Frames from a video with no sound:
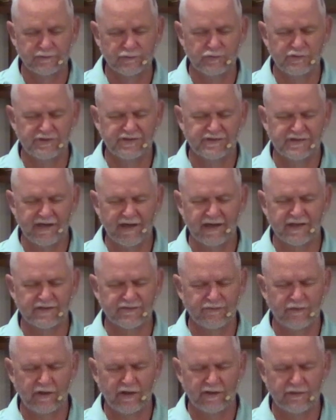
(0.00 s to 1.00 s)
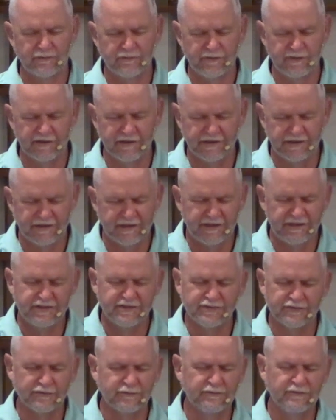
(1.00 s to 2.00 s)
We just ask, Father, that in
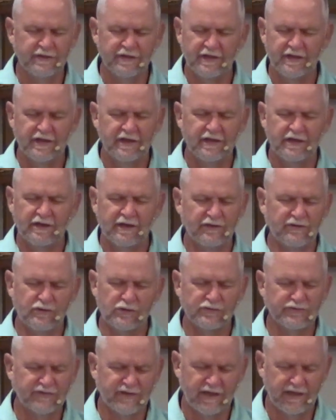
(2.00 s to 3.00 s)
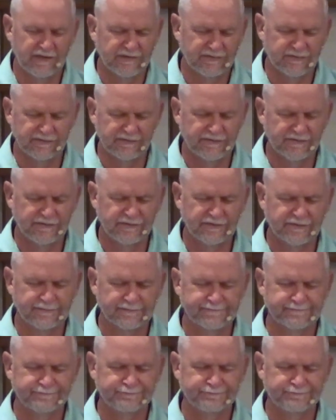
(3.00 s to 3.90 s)
each of those cases,